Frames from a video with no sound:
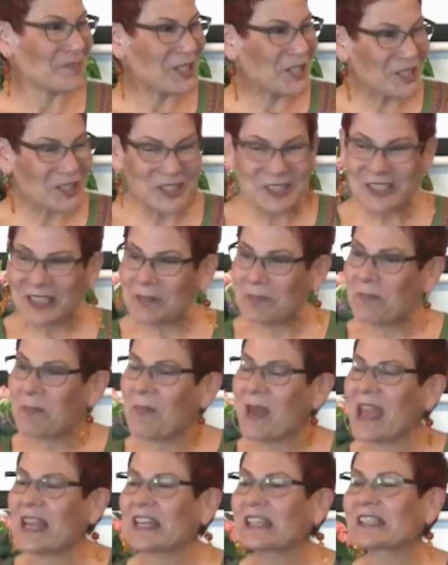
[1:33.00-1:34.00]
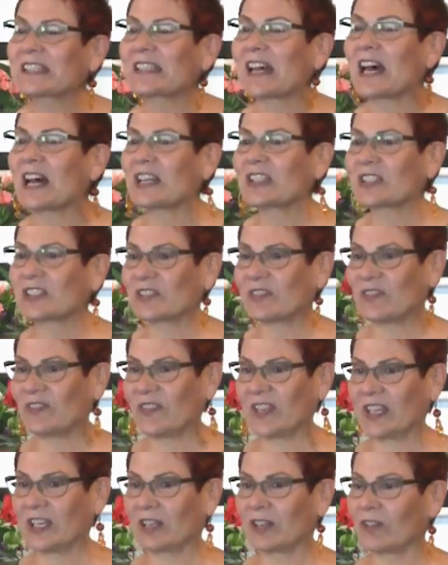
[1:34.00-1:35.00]
because it makes us
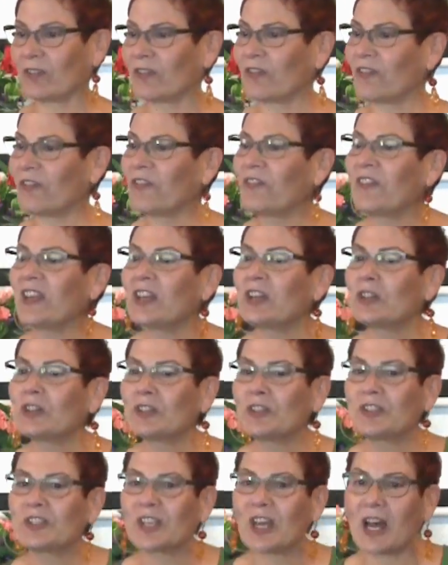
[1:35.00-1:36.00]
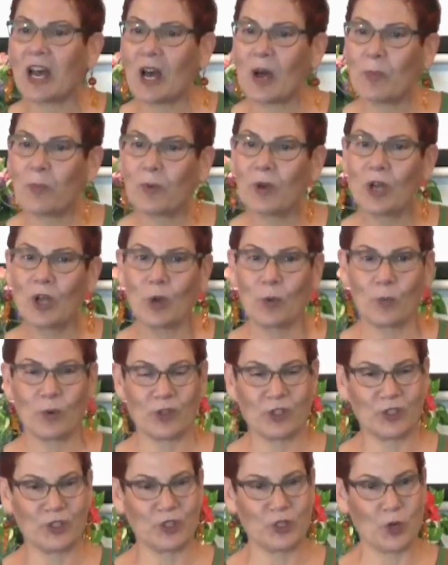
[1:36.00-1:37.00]
feel filled up
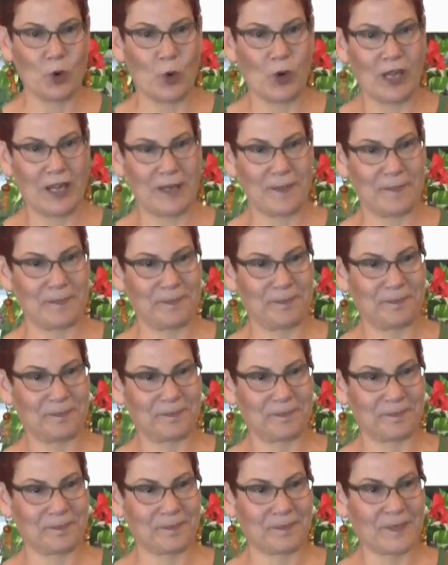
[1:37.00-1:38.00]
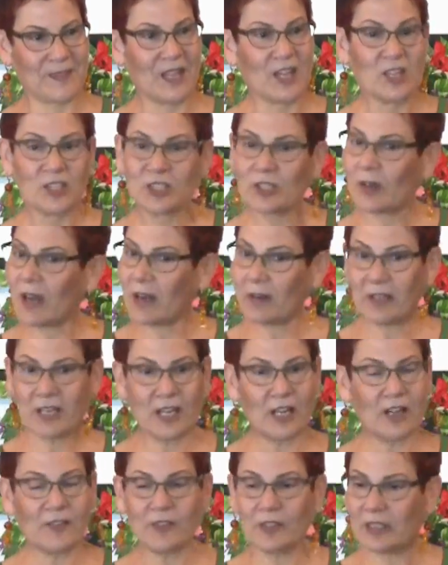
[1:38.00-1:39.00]
with joy. So I don't
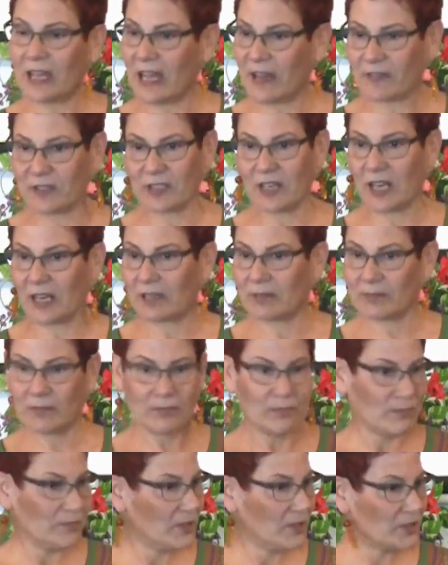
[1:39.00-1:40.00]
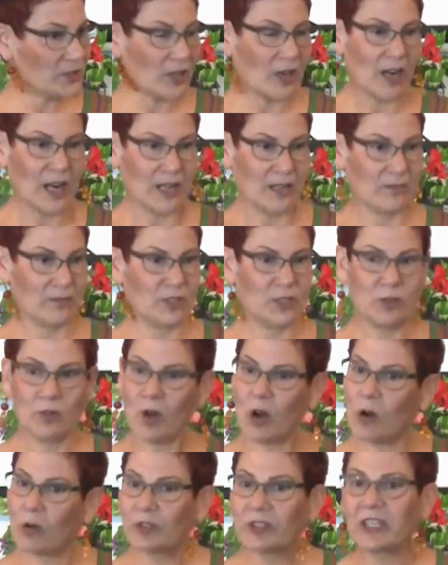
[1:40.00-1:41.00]
care if you laugh today. It's all right. You
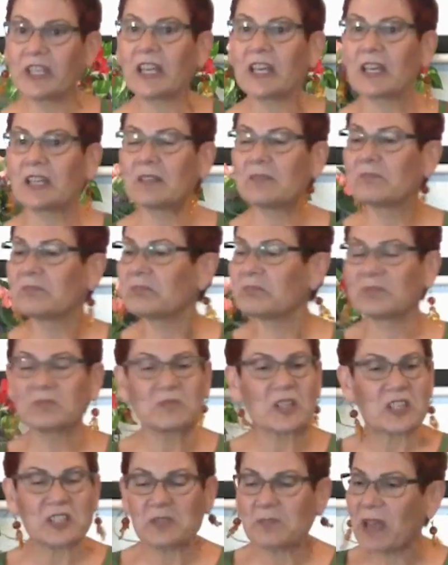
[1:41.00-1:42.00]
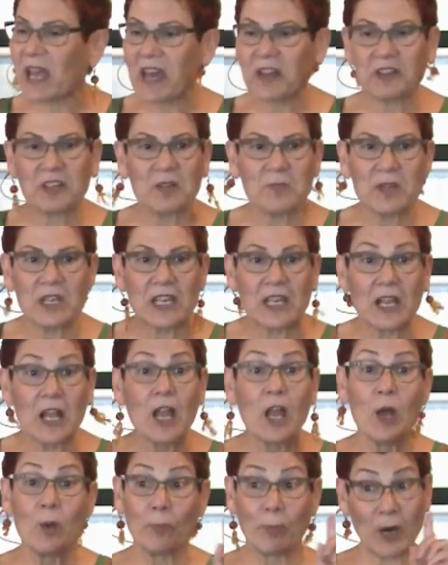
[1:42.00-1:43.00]
hold it in, doesn't matter to me.
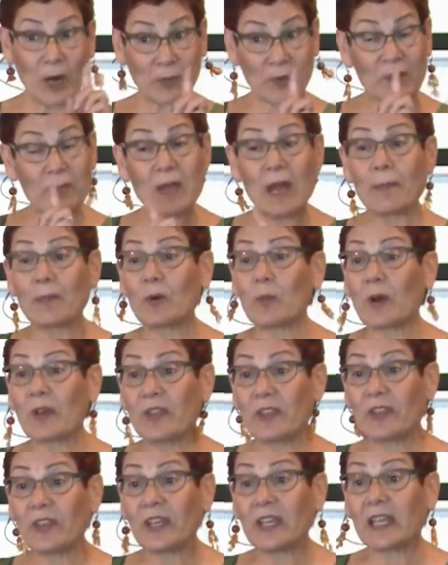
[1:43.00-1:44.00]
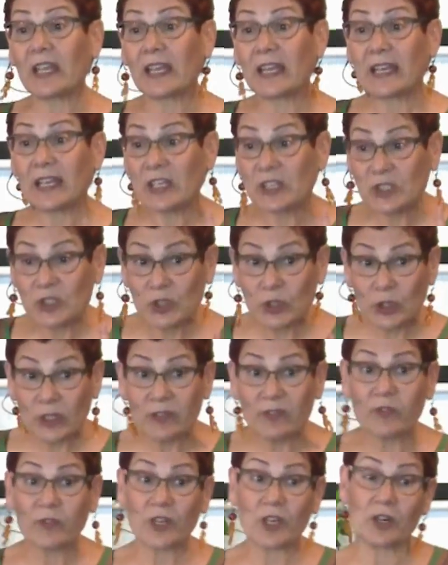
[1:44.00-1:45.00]
But remember one thing it is
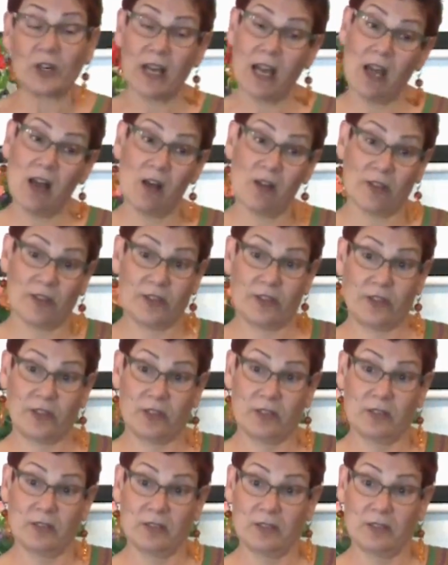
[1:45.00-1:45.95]
good for your health.